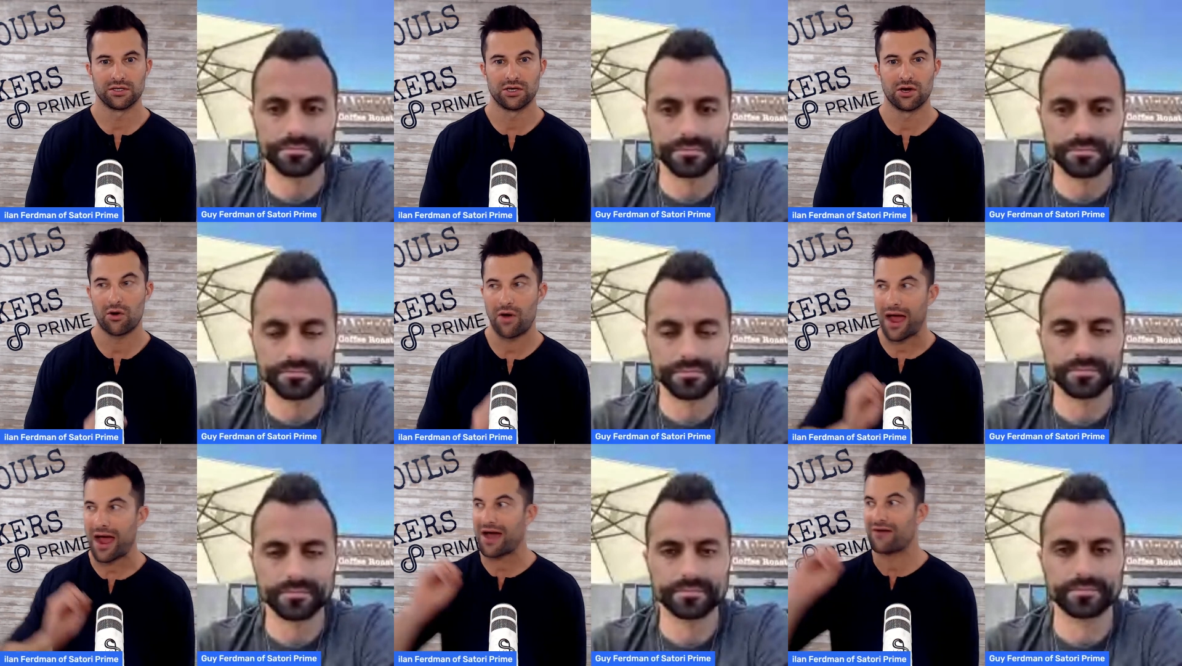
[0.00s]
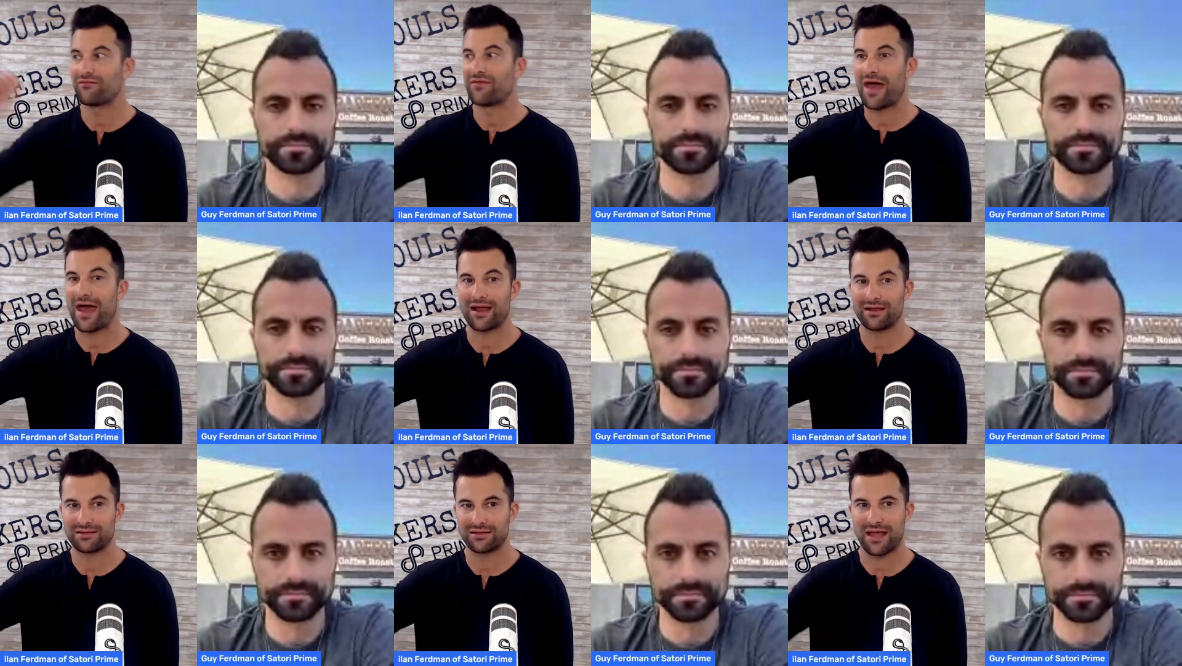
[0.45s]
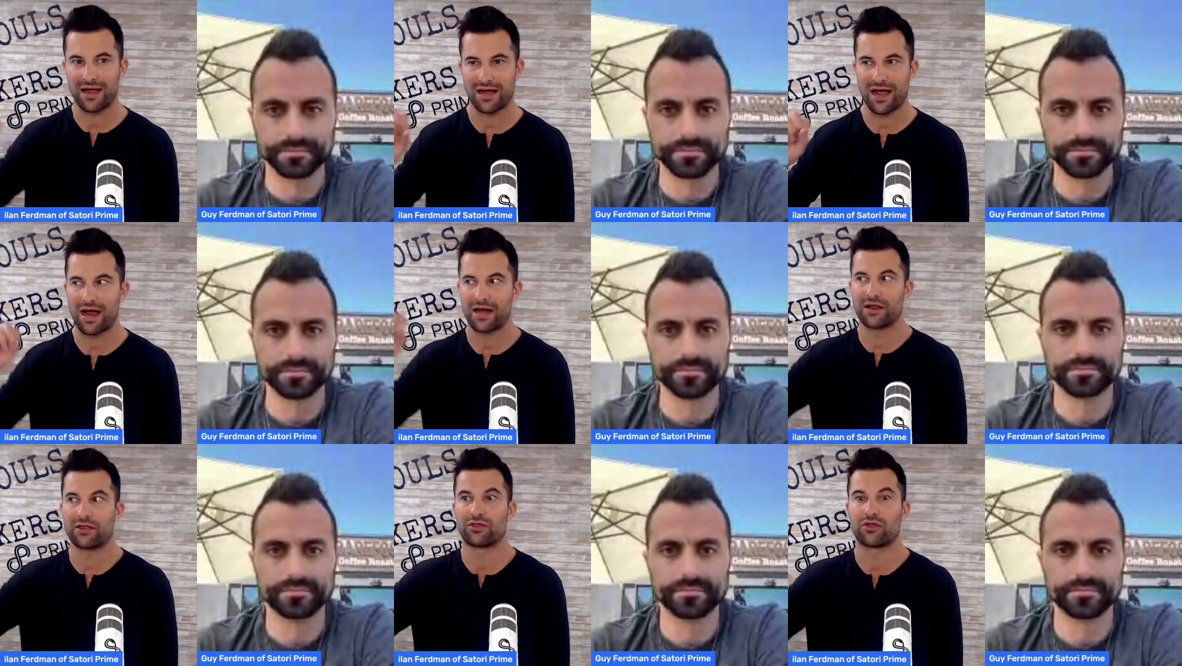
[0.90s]
Speaker 1: You know, have that
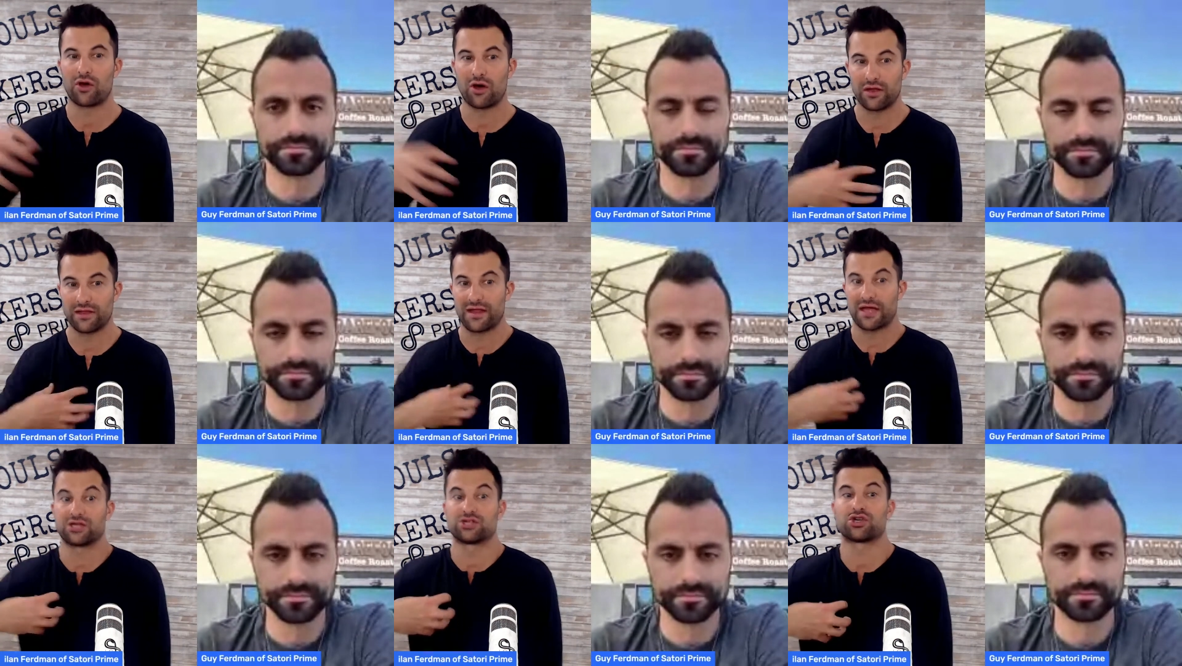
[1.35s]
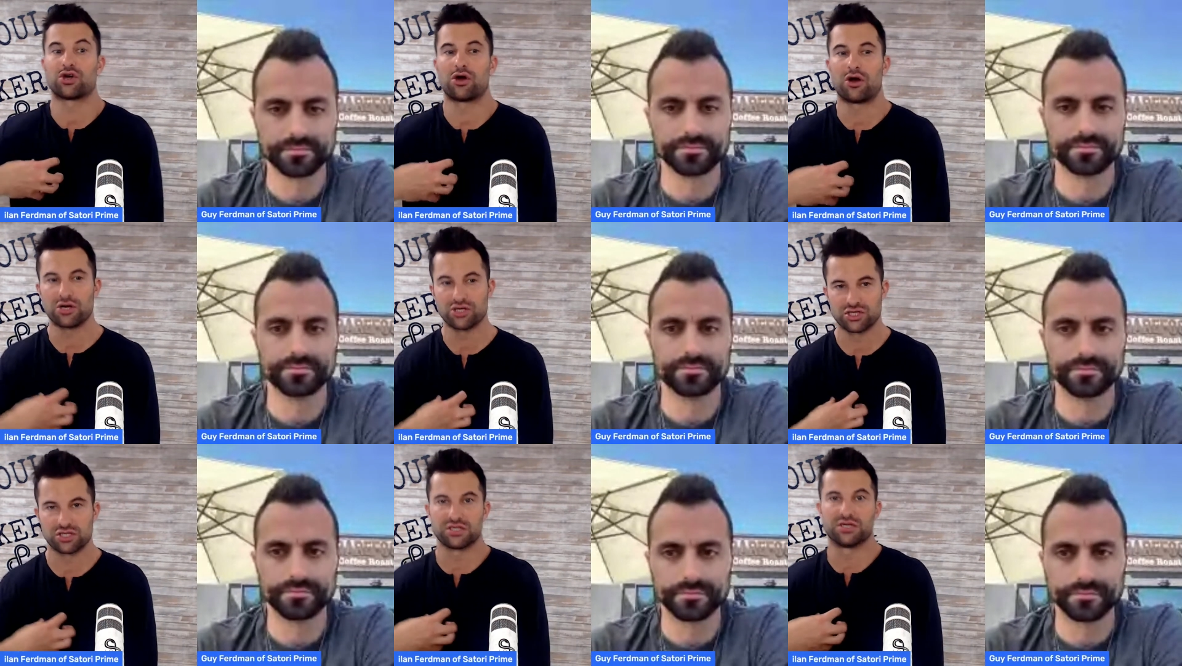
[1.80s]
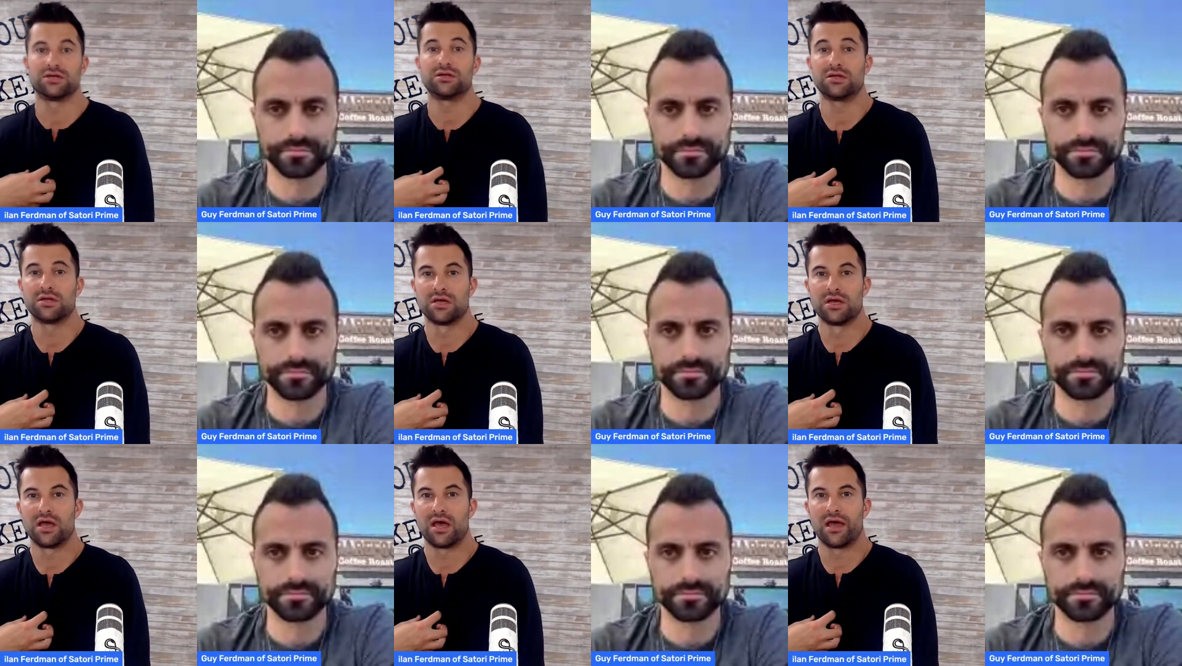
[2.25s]
that kind of thought and that charge in
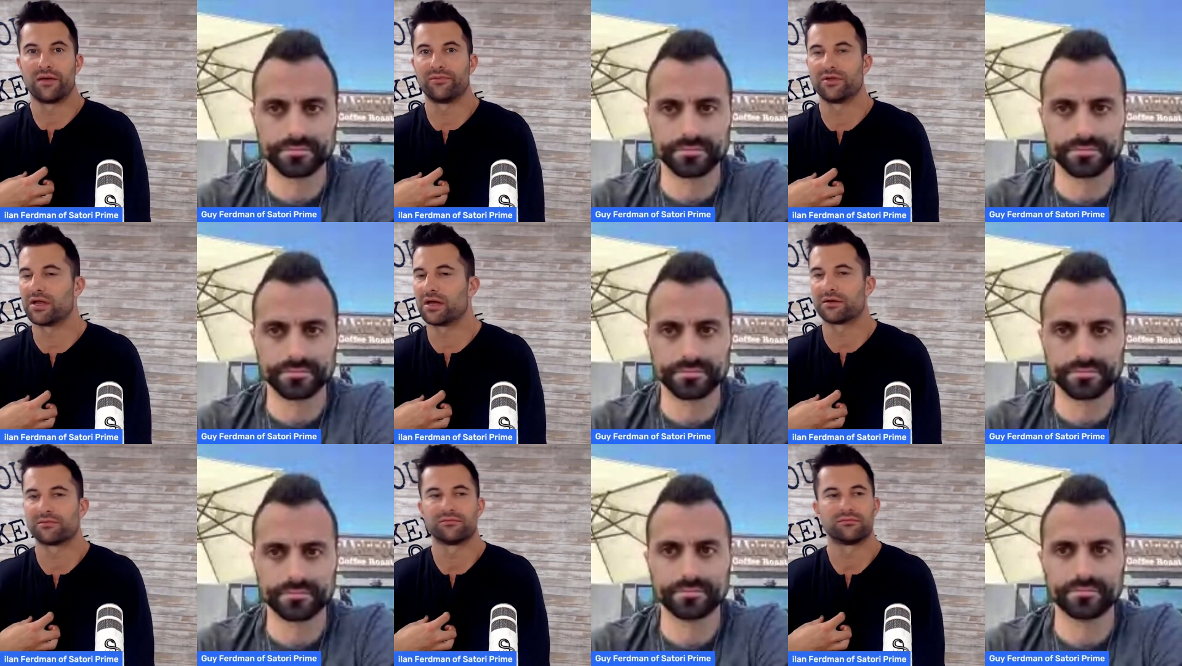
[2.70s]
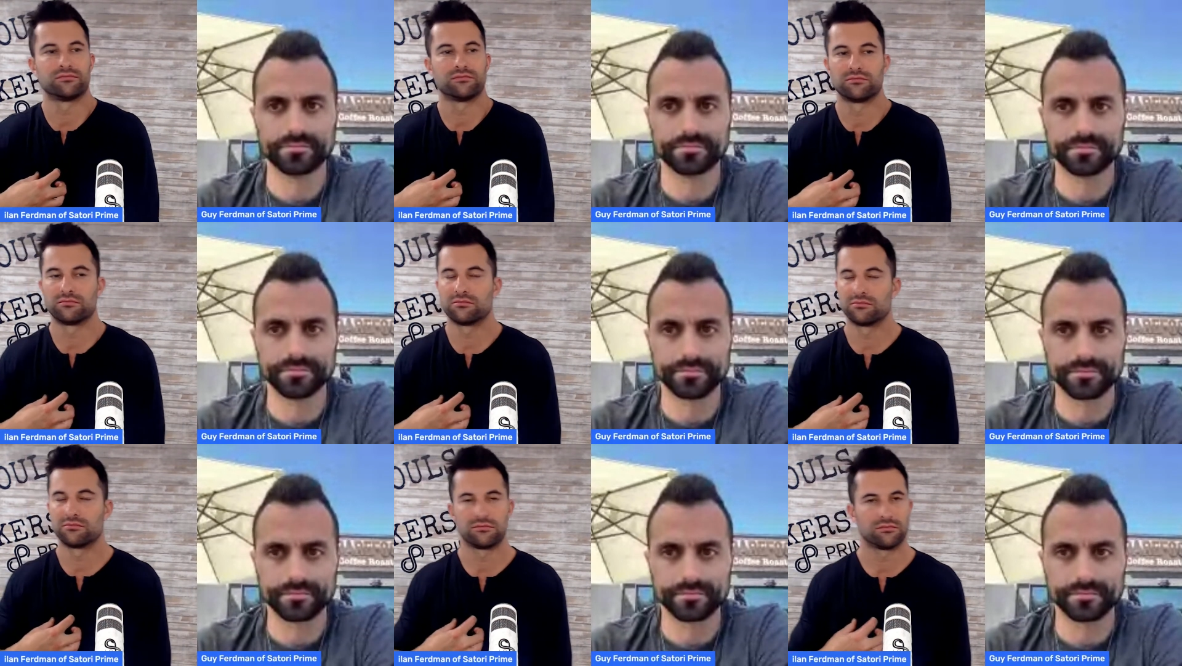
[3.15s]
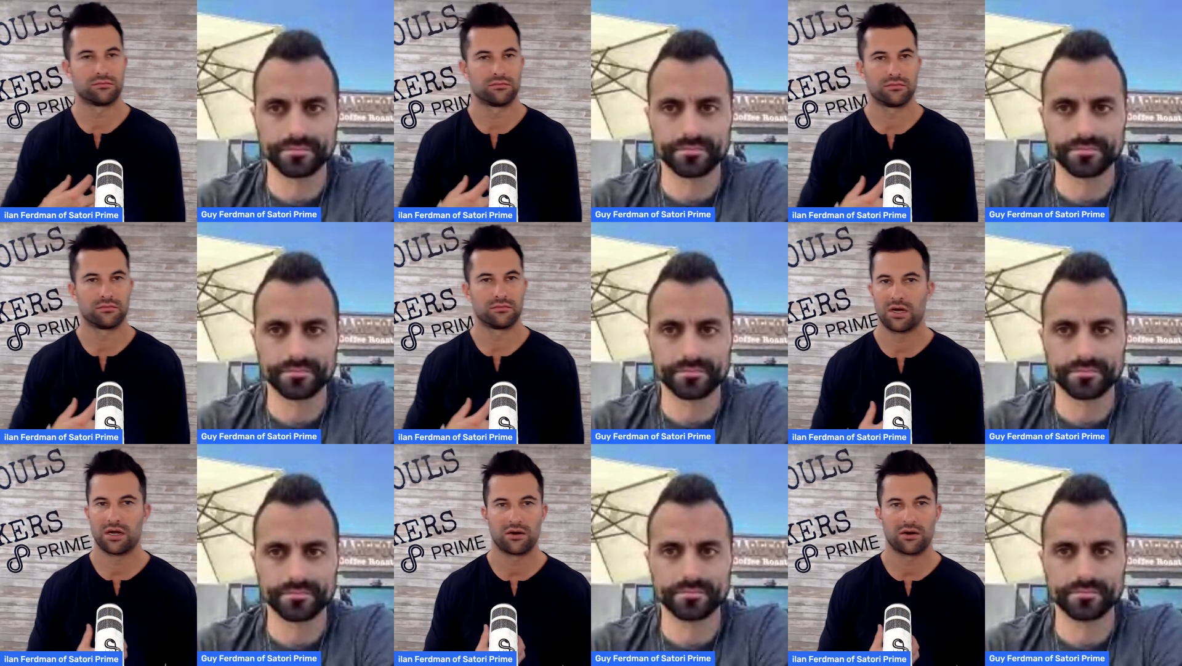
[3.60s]
it and be like,
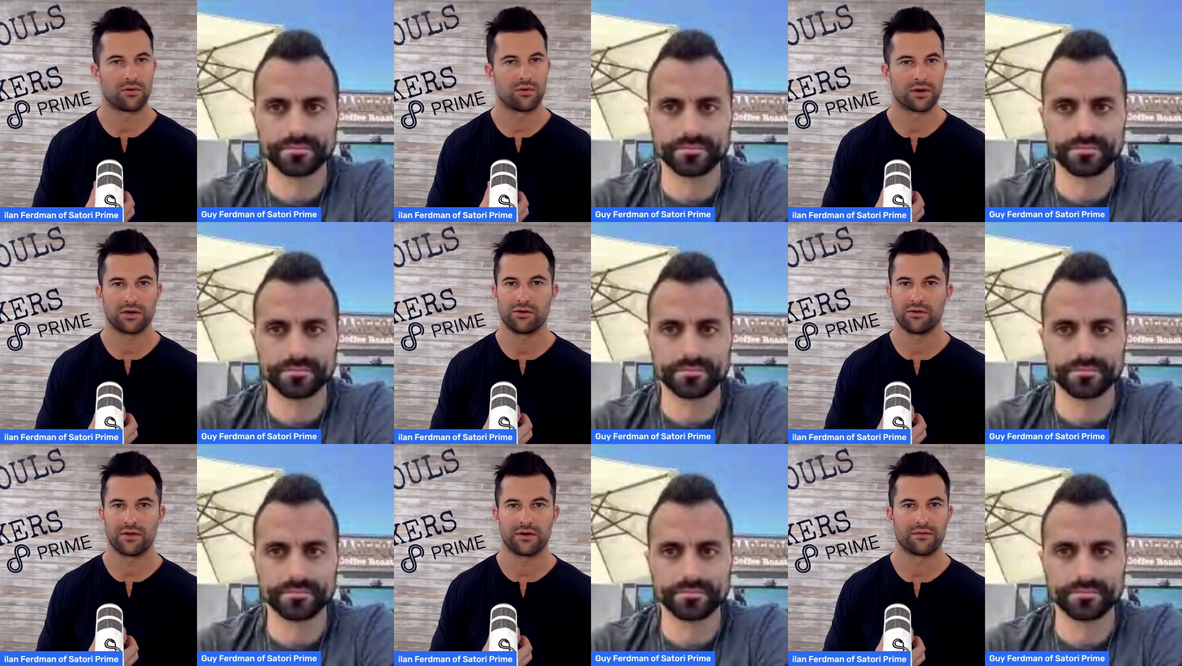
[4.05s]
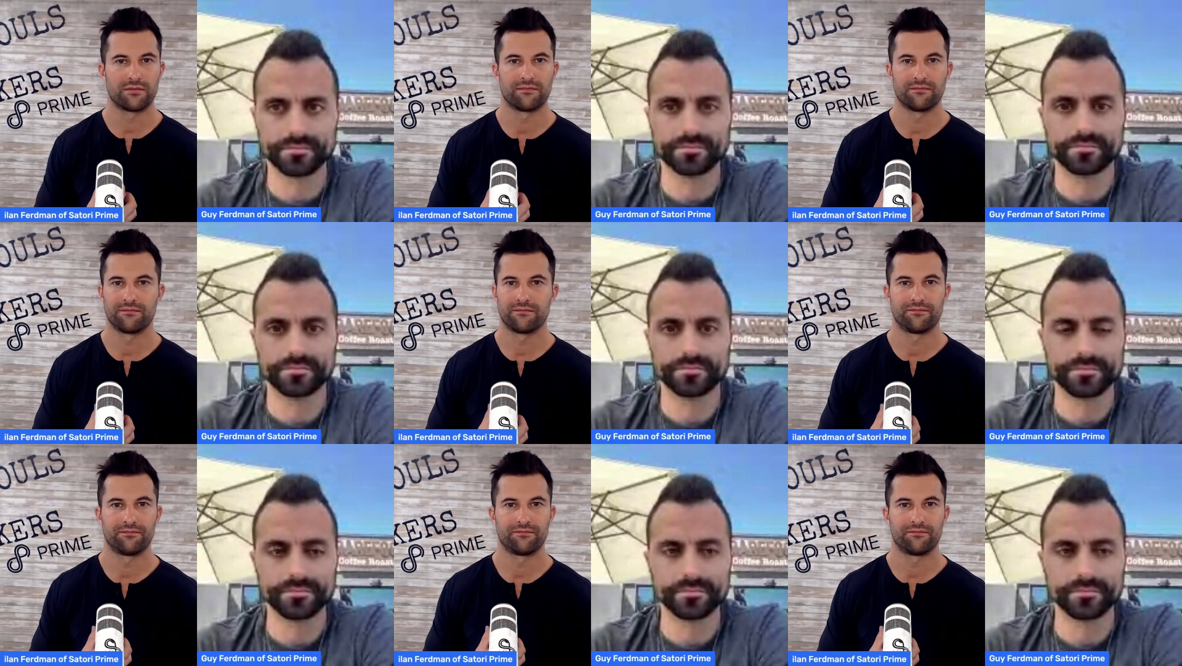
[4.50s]
I don't want to go there.